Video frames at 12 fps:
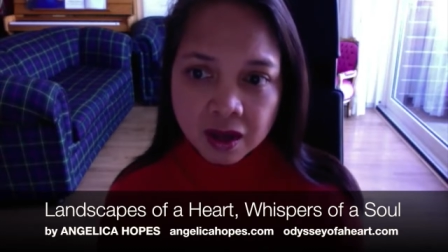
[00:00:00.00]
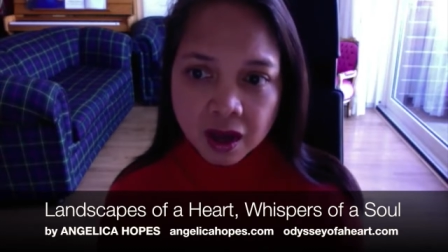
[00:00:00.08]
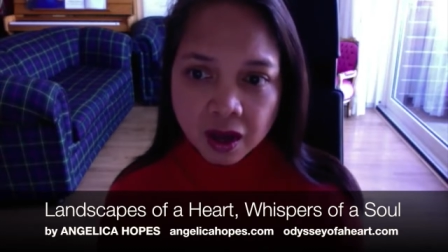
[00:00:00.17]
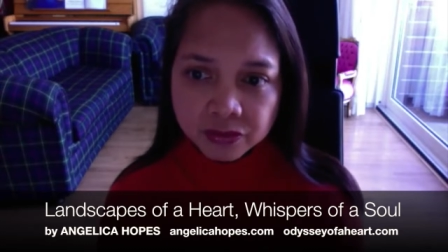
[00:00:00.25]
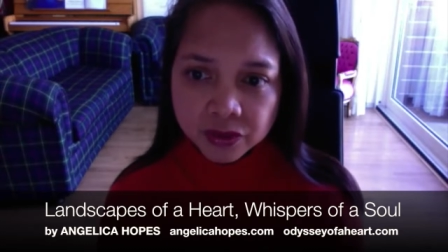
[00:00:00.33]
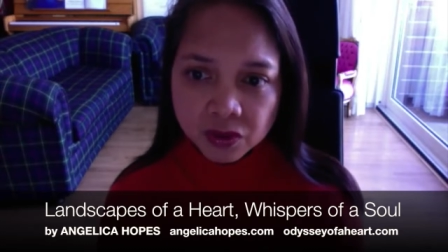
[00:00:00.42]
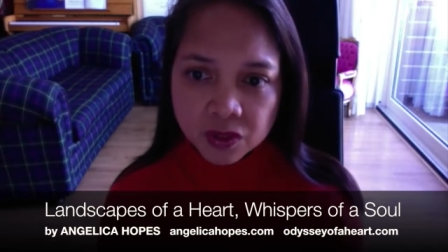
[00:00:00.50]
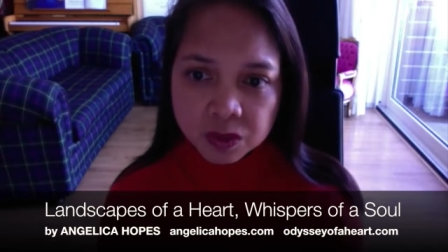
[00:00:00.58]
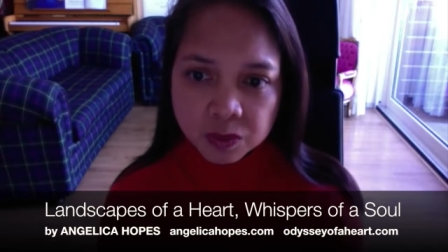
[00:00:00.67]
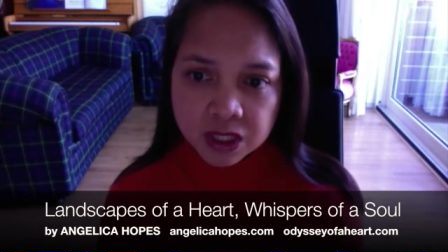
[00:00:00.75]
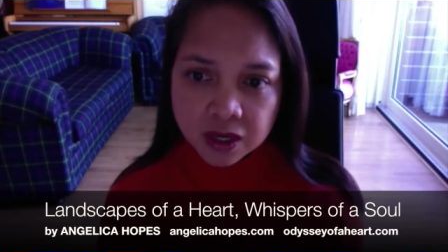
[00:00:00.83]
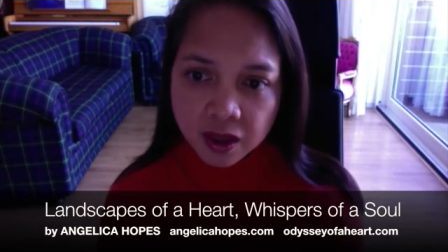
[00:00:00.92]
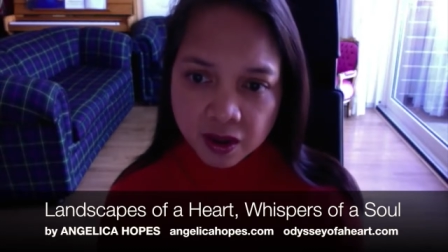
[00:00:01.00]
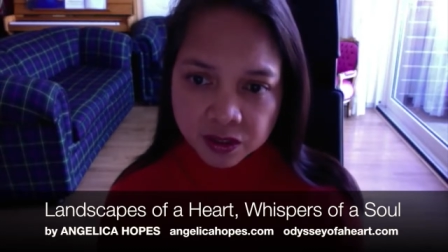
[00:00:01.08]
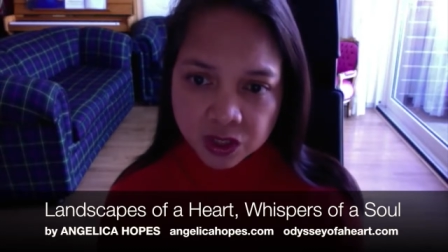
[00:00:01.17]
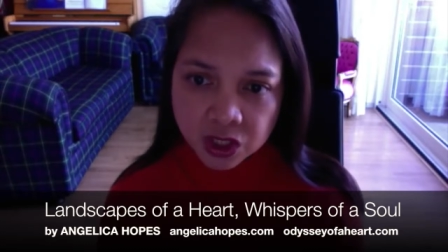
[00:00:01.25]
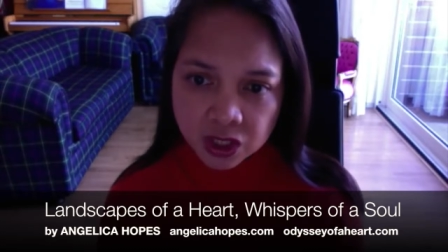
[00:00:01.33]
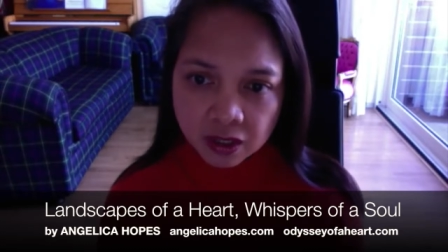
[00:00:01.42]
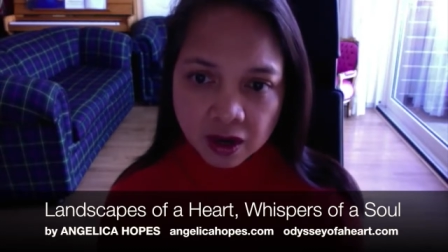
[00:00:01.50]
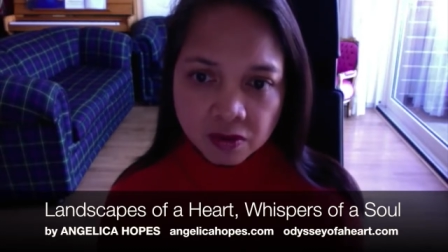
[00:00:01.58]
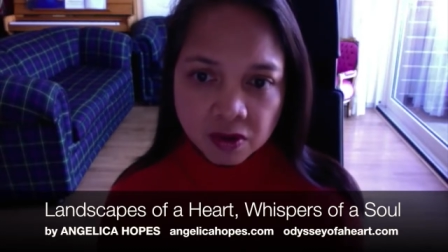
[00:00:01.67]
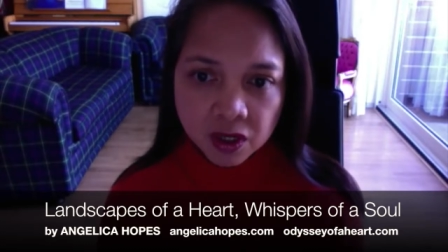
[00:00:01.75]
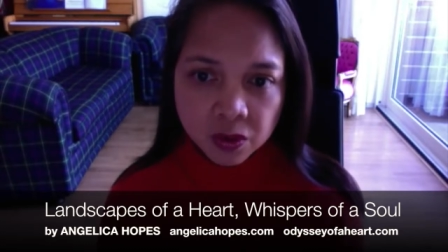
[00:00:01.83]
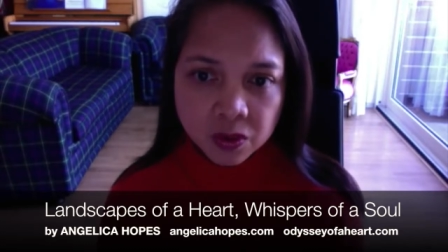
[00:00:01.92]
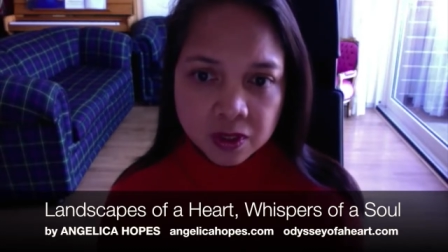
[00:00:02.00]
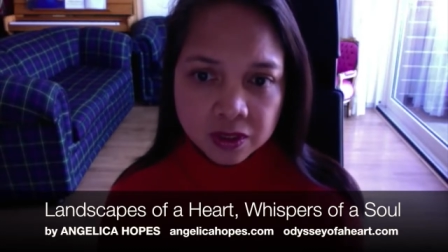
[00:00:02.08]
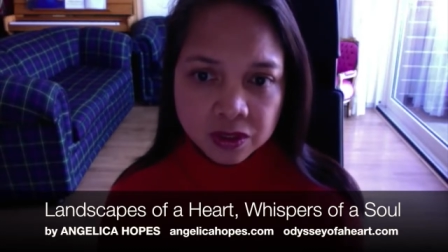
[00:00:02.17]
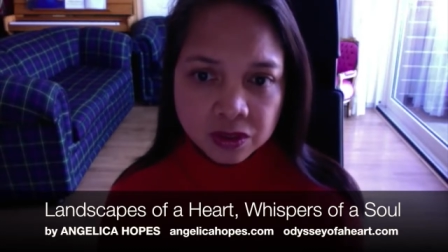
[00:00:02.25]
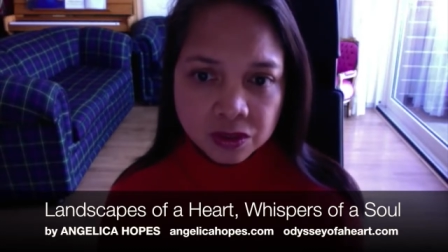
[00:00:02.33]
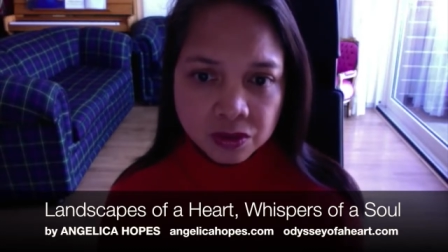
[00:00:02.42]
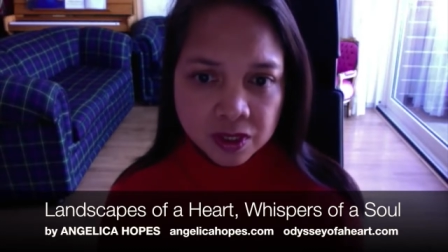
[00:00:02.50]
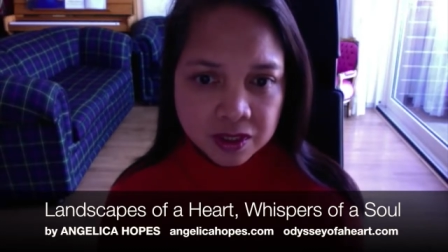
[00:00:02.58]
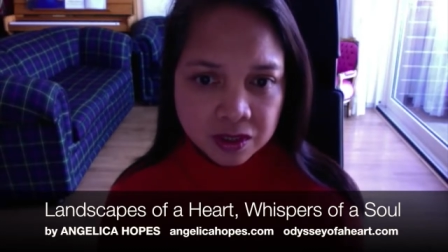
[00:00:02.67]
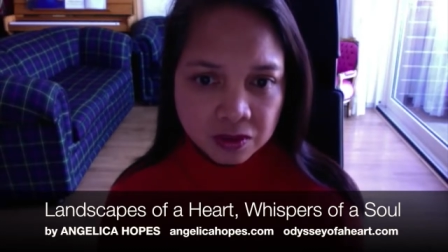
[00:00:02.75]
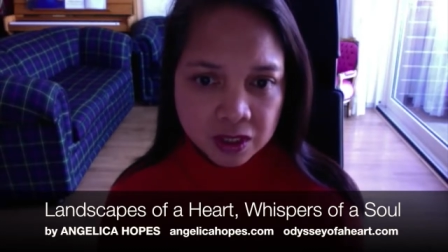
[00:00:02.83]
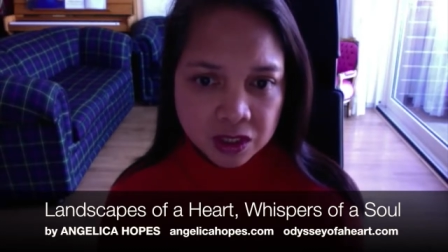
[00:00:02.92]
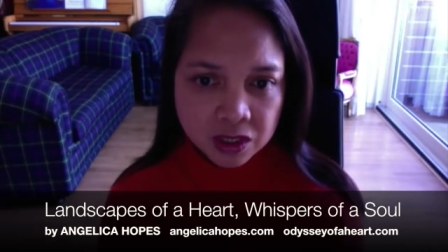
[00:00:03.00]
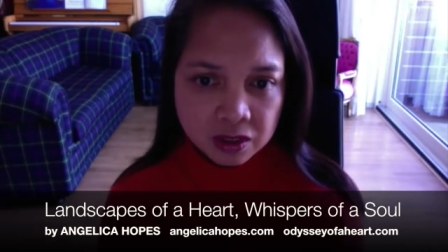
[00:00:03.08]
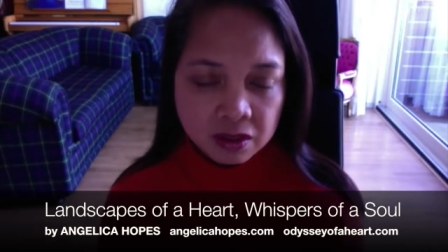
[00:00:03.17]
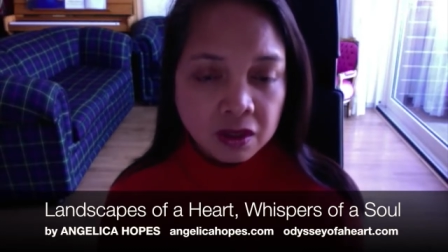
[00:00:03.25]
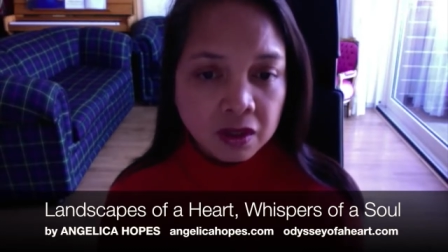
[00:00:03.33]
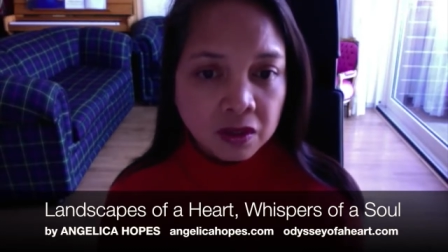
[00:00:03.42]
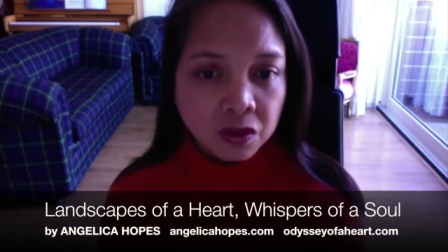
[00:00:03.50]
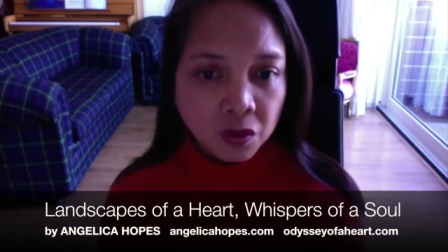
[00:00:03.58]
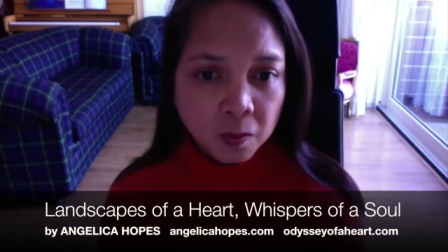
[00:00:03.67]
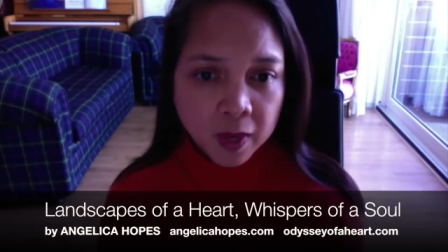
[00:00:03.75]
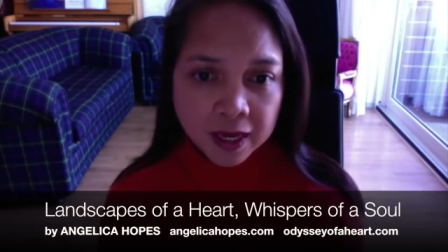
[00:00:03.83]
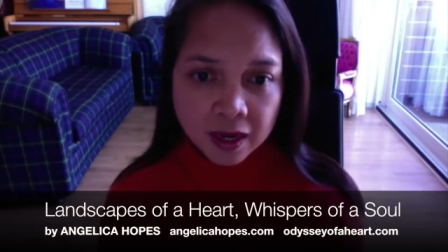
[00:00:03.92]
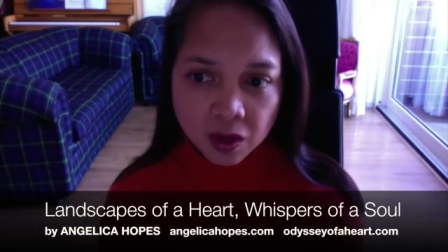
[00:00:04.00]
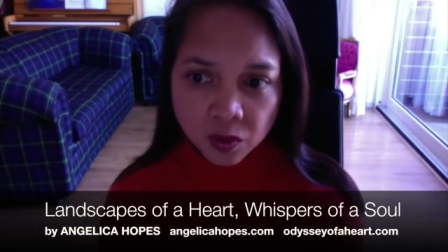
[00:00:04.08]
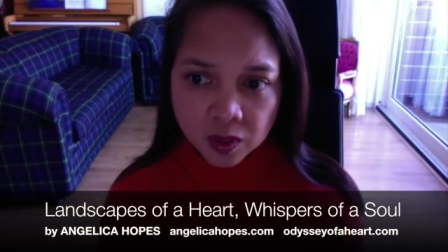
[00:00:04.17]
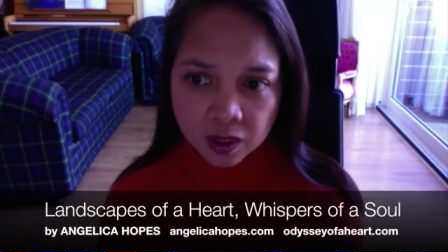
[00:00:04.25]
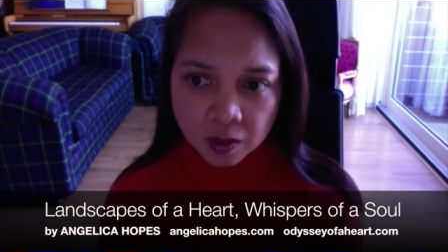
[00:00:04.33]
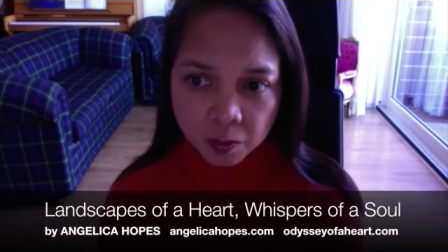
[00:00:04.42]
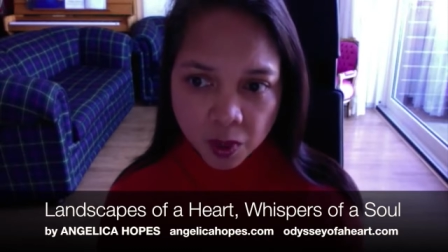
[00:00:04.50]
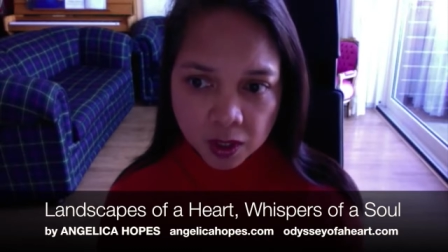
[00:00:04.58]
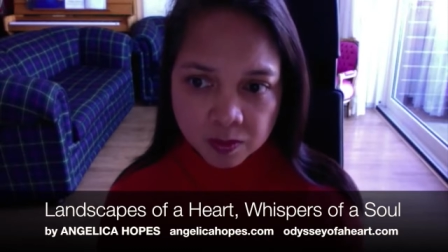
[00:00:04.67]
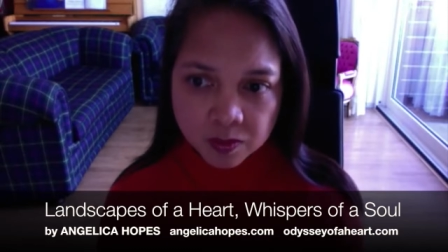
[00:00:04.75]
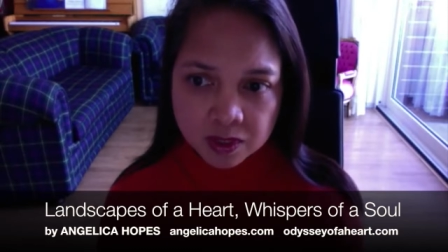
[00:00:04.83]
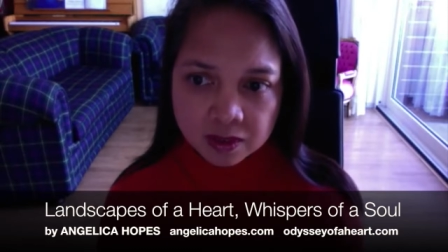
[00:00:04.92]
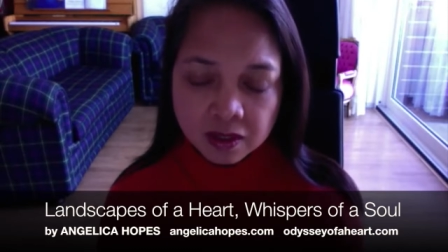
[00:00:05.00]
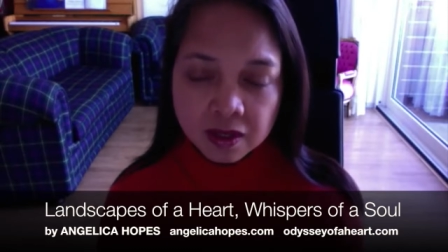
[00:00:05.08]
After Christmas lunch, Lara could not trust Trixia to remain alone in the apartment